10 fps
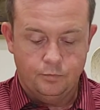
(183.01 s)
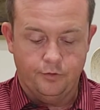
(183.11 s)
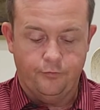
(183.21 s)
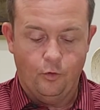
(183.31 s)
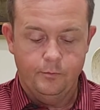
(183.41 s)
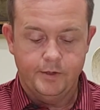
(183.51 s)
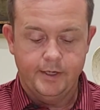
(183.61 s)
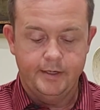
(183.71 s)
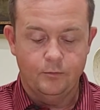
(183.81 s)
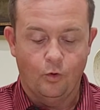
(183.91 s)
Perform the
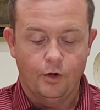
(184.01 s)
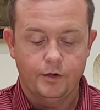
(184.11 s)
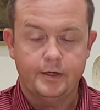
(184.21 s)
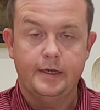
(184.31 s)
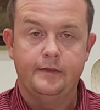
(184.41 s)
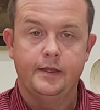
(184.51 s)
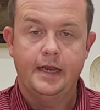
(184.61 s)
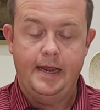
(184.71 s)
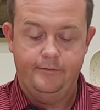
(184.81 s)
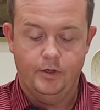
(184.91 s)
needed work, and then
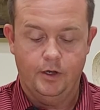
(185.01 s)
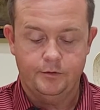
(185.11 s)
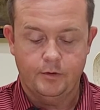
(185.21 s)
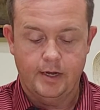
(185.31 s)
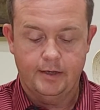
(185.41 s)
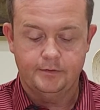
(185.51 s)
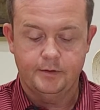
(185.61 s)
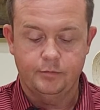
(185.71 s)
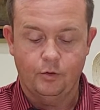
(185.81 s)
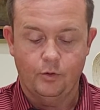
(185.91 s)
have the
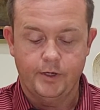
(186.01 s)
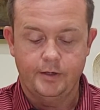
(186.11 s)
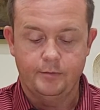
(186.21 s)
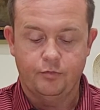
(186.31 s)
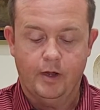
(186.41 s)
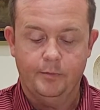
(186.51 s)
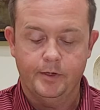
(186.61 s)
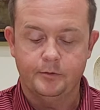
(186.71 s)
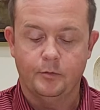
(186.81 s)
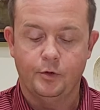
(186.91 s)
authorized employee
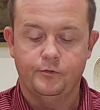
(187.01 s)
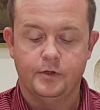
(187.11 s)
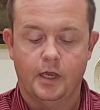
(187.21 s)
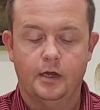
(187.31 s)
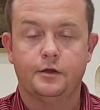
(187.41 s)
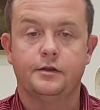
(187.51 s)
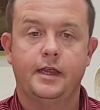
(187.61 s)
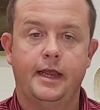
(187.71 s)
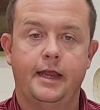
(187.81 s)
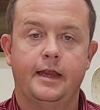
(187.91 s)
properly remove the lock or
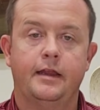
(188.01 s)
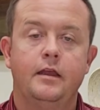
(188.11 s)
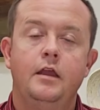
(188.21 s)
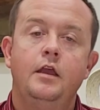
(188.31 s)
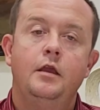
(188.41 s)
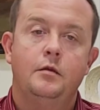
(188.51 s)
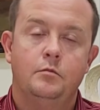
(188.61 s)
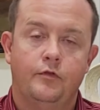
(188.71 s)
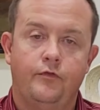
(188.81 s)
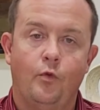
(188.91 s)
tag
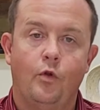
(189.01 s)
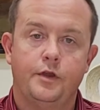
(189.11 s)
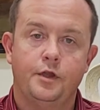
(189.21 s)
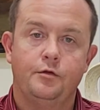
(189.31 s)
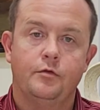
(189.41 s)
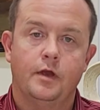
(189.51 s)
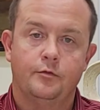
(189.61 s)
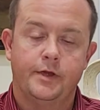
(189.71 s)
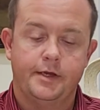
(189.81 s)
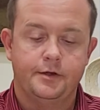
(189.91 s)
before you
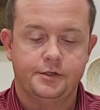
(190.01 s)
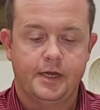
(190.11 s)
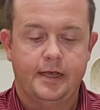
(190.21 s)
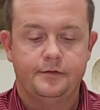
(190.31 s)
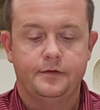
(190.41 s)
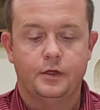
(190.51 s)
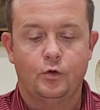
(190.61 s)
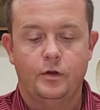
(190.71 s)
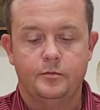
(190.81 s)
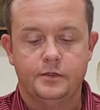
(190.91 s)
re-energize the
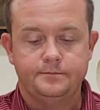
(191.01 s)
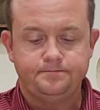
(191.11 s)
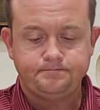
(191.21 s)
equipment.